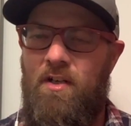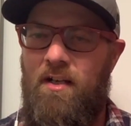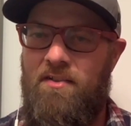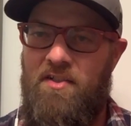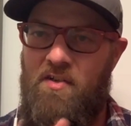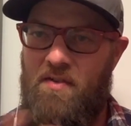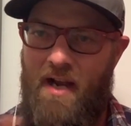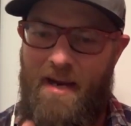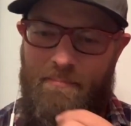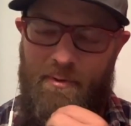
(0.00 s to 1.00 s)

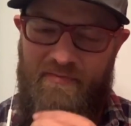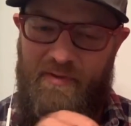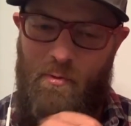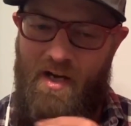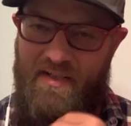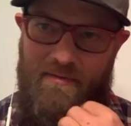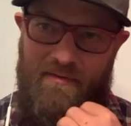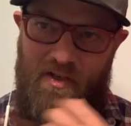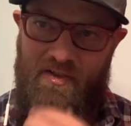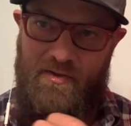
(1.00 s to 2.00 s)
I briefly watched some of
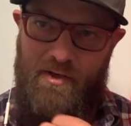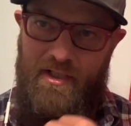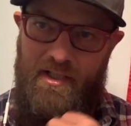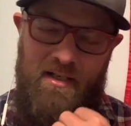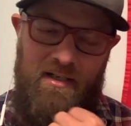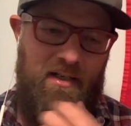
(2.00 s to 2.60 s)
Australia.